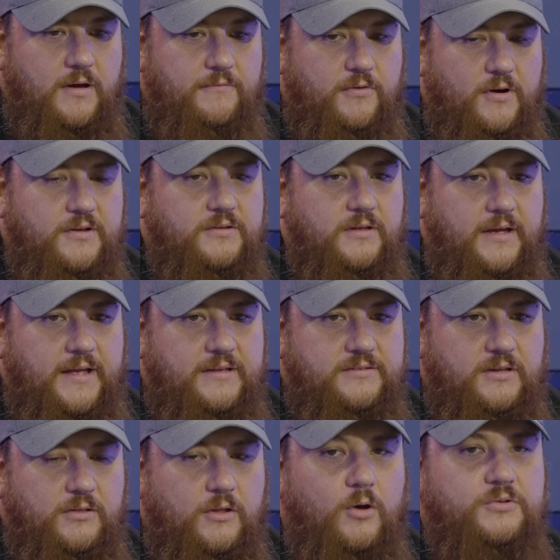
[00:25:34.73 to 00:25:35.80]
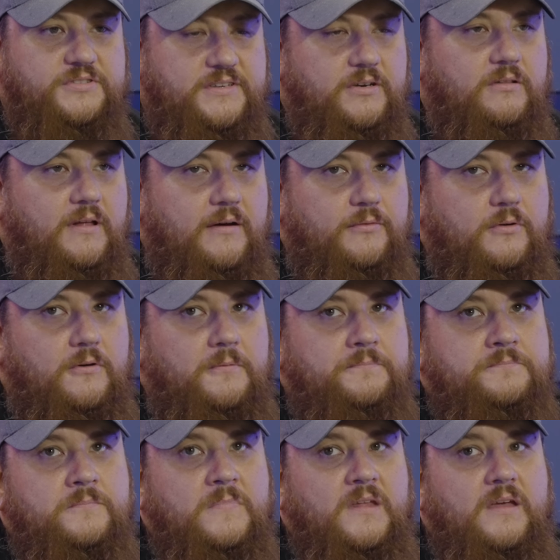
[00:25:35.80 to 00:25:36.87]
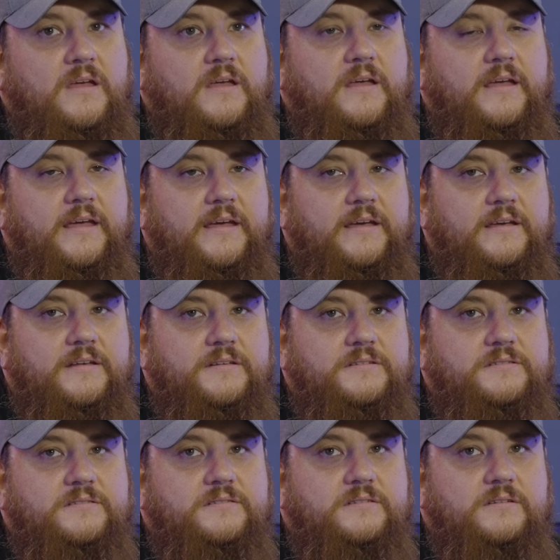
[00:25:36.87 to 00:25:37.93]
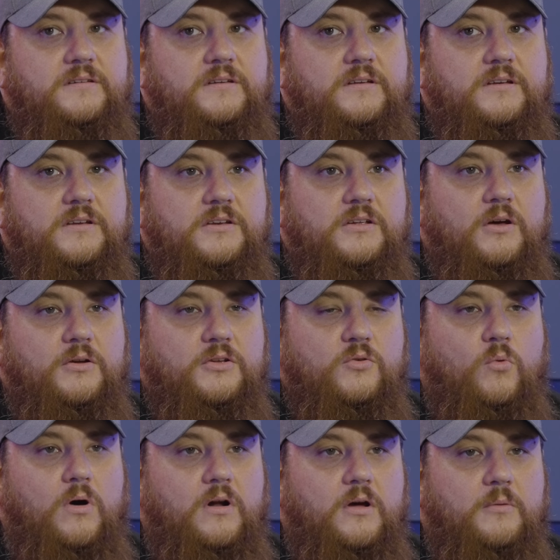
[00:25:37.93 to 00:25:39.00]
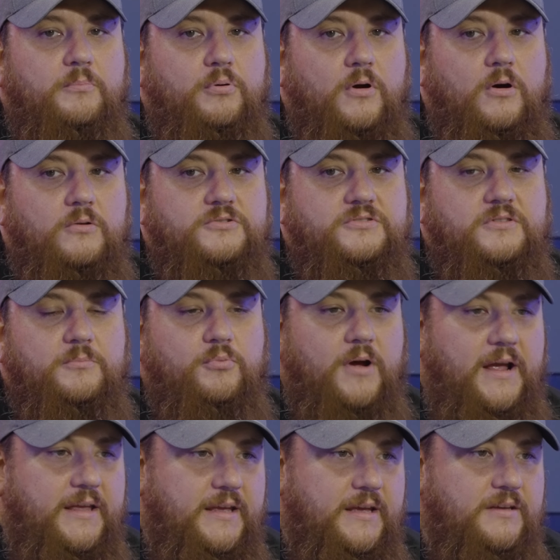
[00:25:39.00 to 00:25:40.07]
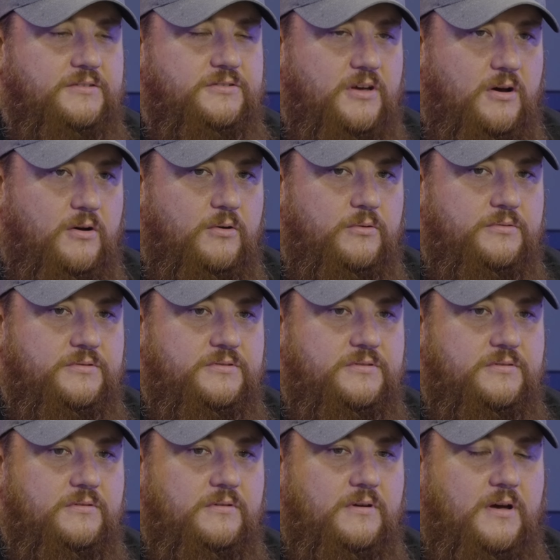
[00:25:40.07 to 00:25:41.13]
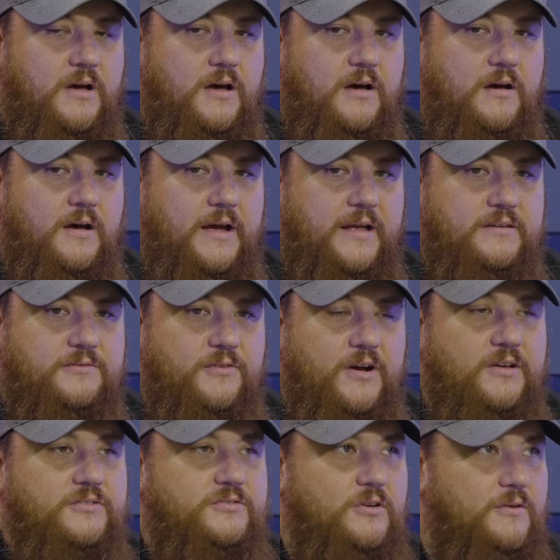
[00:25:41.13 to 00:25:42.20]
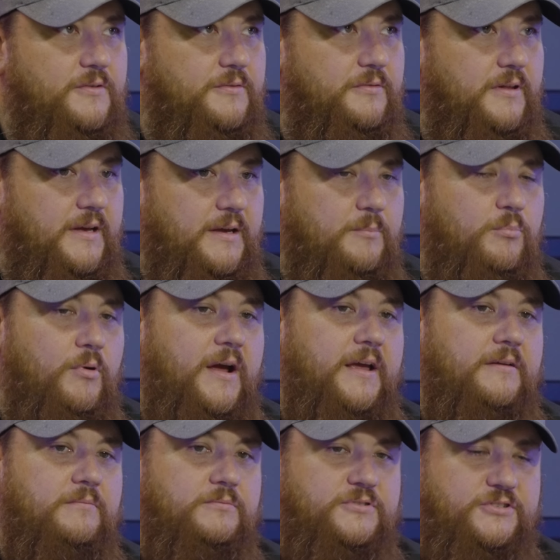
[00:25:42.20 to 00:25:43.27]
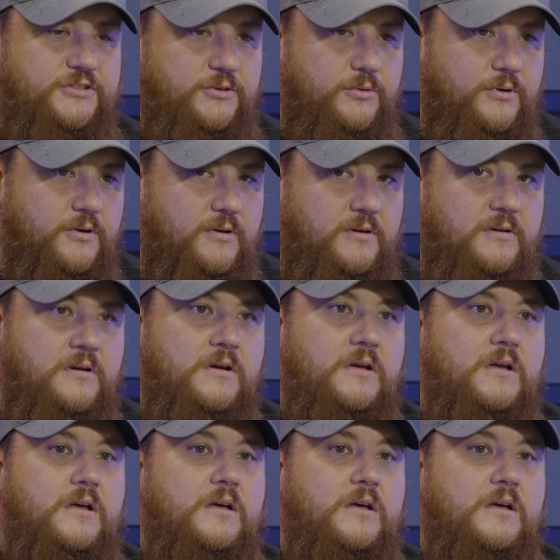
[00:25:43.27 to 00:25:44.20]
very, I guess, a low skill level, is, you want to approach the braking zones, I guess, very conservatively. Brake sooner,